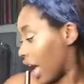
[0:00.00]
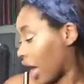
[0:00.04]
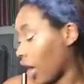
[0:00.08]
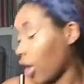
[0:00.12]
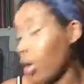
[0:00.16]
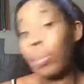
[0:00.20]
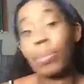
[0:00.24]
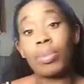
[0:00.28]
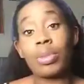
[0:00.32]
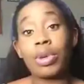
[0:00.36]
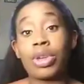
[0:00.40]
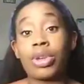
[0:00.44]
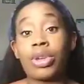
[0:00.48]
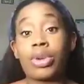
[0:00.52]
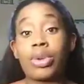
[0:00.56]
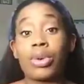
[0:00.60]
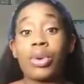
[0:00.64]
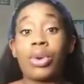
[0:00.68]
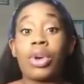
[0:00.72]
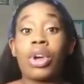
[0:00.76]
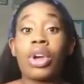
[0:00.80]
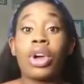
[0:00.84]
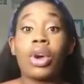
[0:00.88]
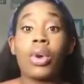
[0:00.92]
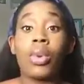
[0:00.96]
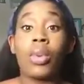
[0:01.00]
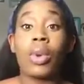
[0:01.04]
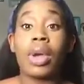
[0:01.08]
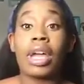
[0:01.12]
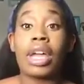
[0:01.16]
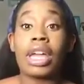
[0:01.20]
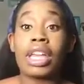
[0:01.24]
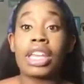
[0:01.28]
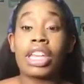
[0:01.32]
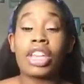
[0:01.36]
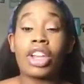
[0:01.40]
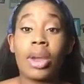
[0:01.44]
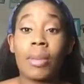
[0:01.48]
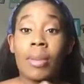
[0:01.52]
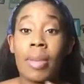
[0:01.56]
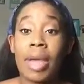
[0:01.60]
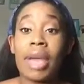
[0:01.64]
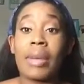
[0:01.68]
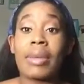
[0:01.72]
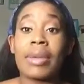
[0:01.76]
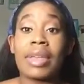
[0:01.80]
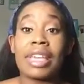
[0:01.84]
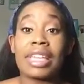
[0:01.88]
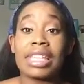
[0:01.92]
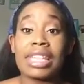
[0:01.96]
help you when your
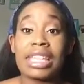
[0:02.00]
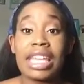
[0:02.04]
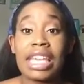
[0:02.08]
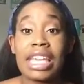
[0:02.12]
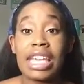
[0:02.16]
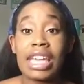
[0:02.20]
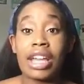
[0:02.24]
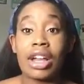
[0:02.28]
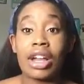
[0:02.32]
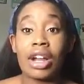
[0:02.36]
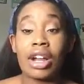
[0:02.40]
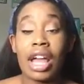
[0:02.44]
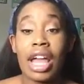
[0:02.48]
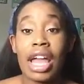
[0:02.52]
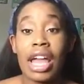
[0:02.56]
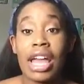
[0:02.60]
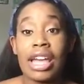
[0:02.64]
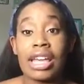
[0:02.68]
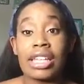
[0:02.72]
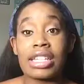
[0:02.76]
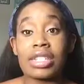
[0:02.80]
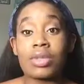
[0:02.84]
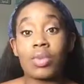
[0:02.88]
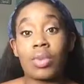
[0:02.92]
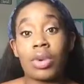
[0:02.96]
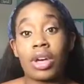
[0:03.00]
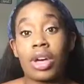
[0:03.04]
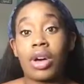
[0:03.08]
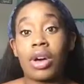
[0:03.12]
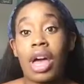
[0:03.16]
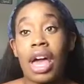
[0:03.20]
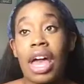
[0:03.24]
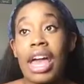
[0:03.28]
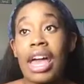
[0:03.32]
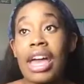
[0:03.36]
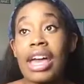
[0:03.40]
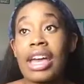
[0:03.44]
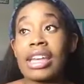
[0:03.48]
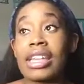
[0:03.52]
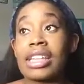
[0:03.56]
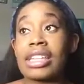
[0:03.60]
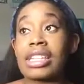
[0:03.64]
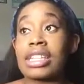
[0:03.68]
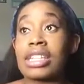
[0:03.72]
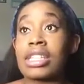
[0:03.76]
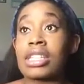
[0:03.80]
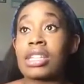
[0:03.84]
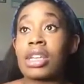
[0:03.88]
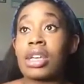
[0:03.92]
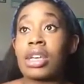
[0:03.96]
baby is here as well as
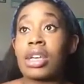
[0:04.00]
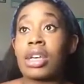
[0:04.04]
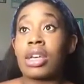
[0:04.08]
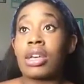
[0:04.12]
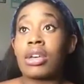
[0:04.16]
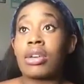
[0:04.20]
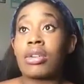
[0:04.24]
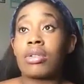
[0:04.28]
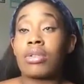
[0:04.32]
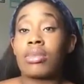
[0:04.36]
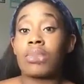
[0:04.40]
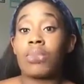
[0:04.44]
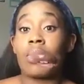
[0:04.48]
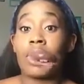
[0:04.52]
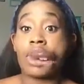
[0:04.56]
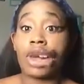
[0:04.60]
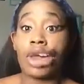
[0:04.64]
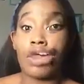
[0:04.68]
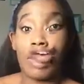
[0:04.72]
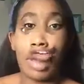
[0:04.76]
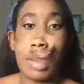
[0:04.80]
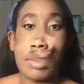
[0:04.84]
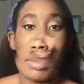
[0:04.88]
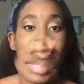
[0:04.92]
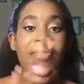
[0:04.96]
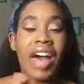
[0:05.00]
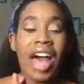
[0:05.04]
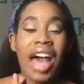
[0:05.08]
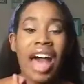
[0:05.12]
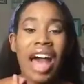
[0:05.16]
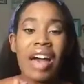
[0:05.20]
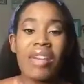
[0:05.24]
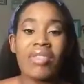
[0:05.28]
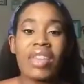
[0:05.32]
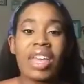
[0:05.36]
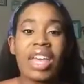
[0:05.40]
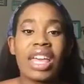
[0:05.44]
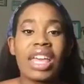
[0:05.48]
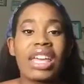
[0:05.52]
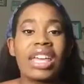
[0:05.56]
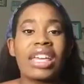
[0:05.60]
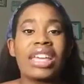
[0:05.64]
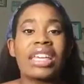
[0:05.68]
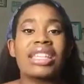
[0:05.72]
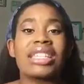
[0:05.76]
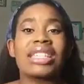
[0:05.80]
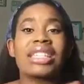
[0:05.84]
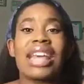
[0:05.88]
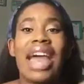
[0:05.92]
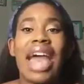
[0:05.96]
when your baby is five
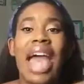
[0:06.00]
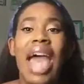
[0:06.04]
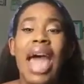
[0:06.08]
is